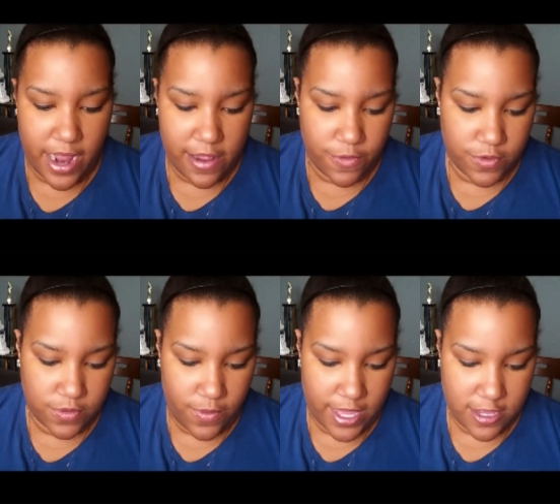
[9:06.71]
but I will
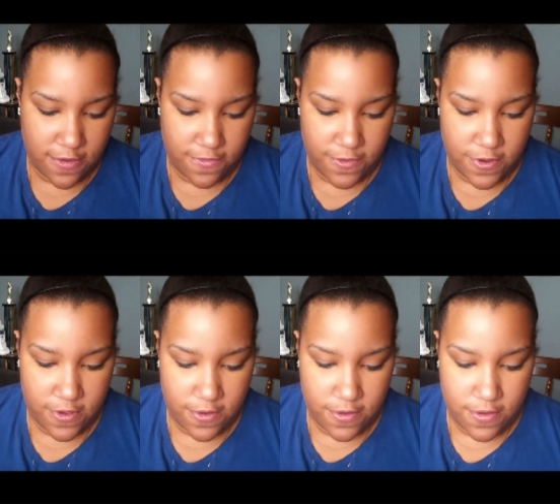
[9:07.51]
swatch it for
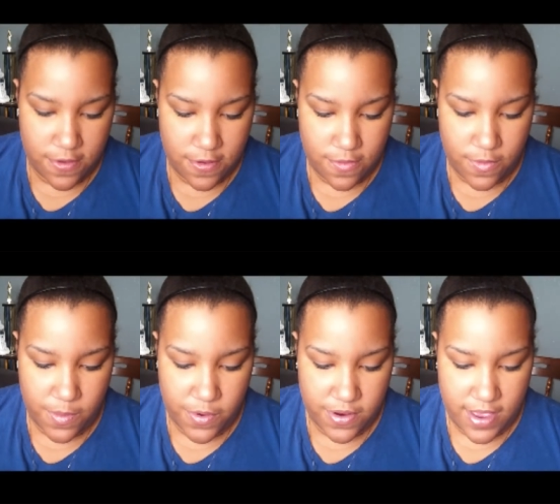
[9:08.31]
you
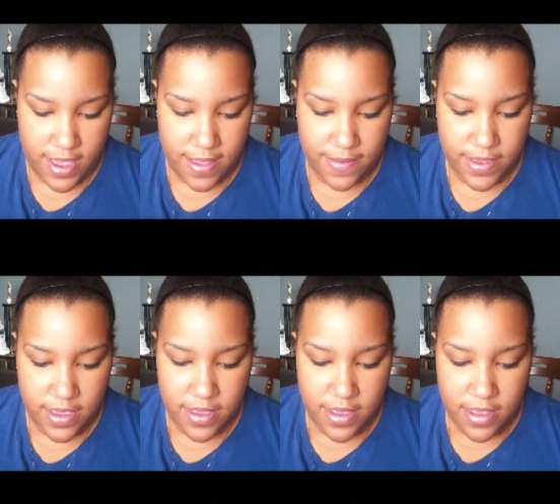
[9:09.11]
one more time.
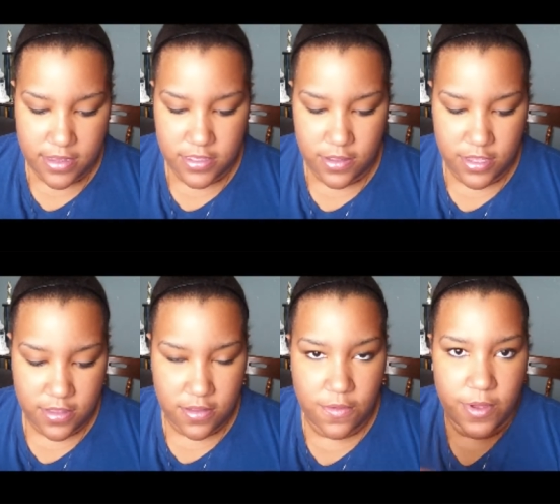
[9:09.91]
So
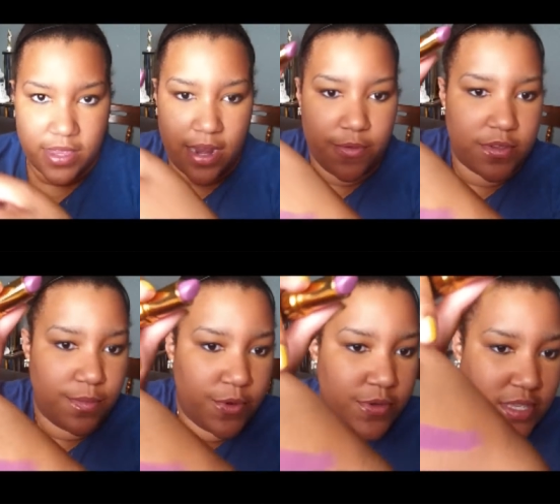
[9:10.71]
this is the one that I
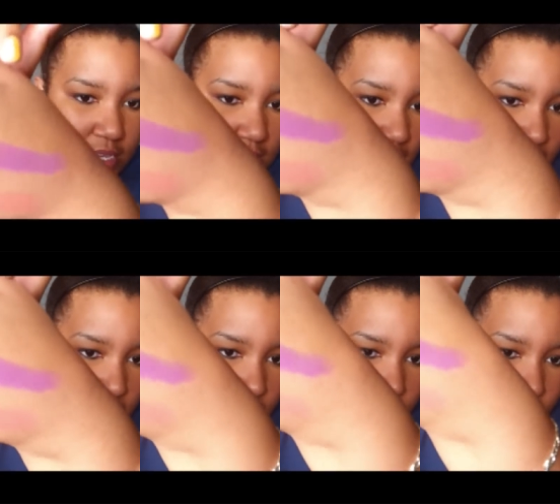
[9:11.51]
was most
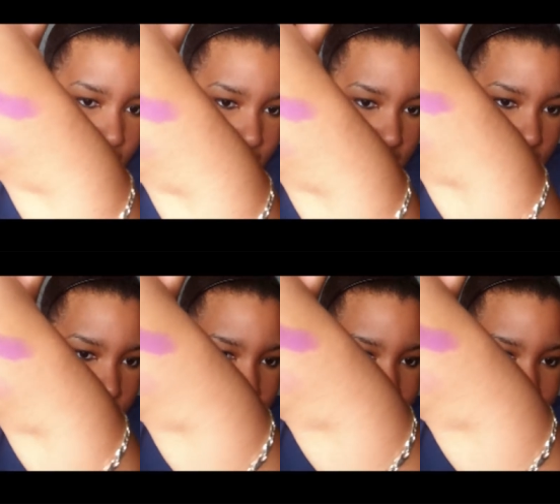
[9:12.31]
excited about.